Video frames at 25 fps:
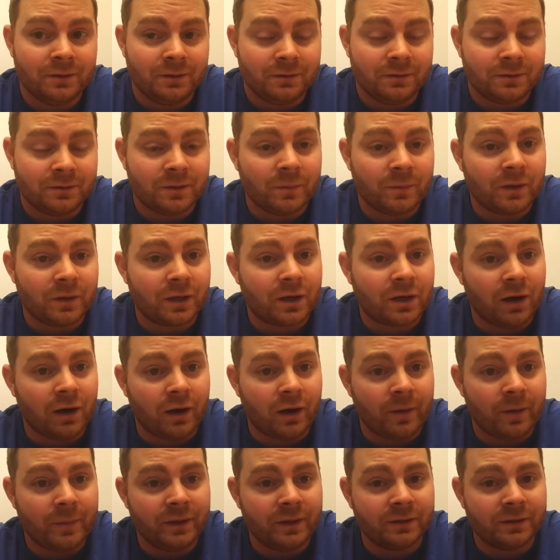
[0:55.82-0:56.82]
some of the
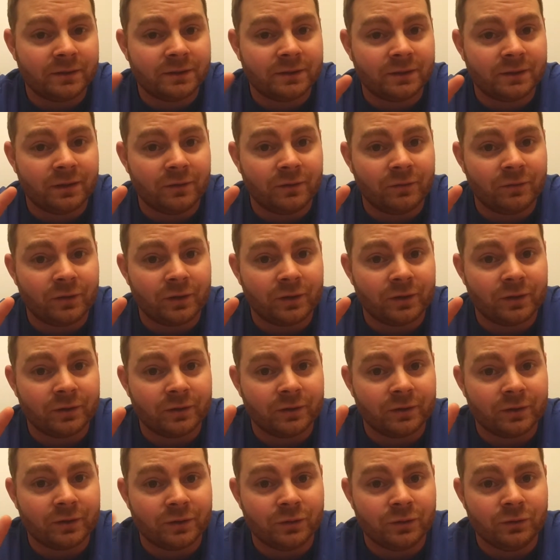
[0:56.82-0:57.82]
comments over
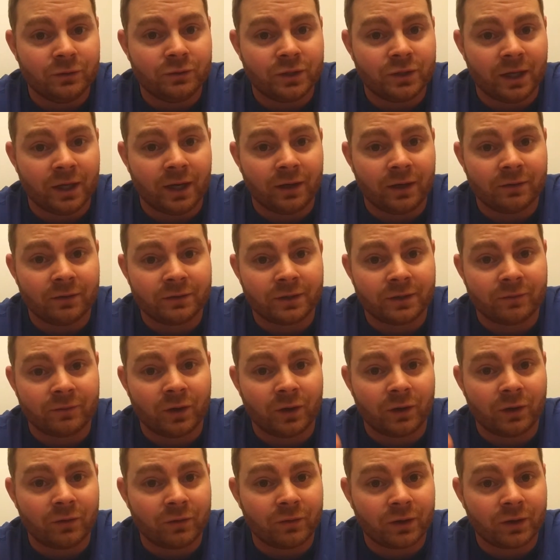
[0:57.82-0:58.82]
the two channels. I've
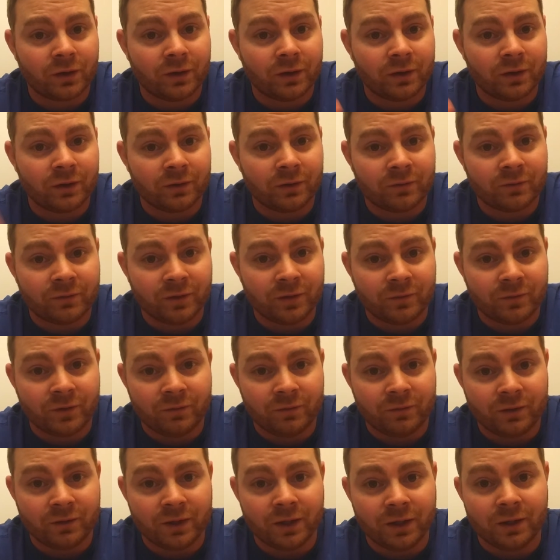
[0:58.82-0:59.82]
got over 150
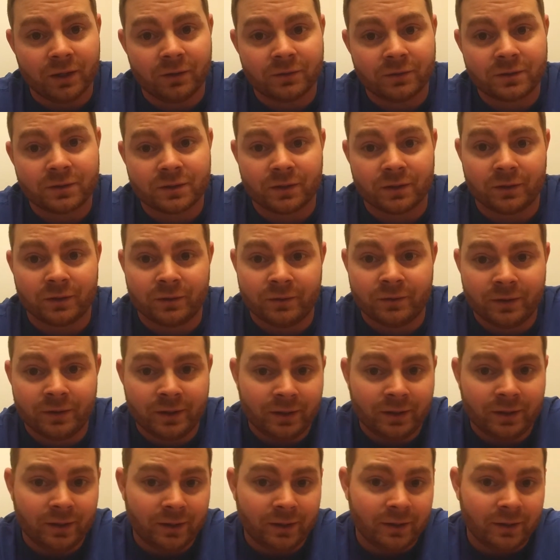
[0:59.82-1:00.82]
videos, so
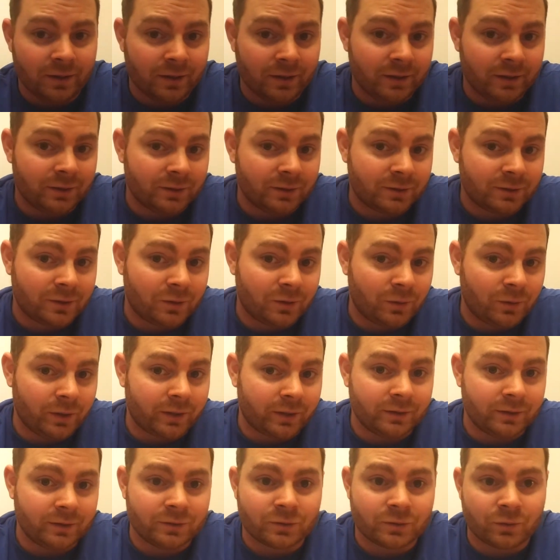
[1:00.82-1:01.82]
I just
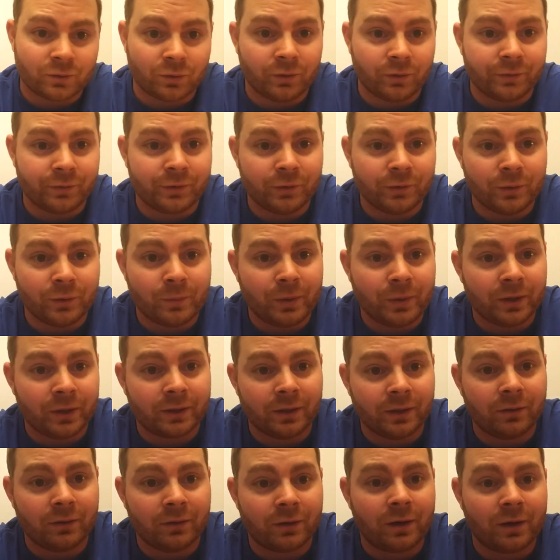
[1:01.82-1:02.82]
quickly scrolled through and
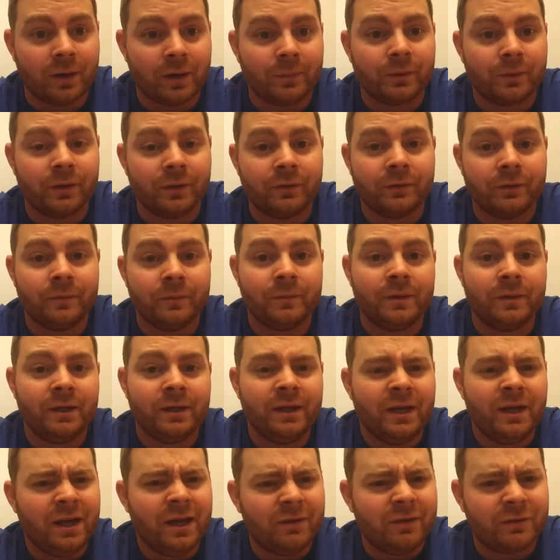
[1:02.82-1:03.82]
picked out a couple of them.
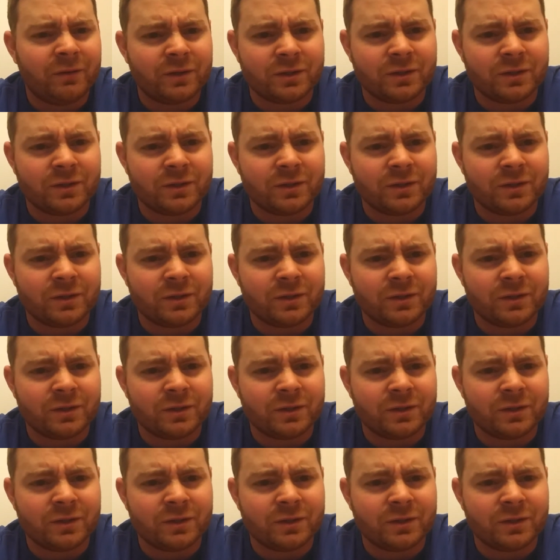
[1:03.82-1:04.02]
For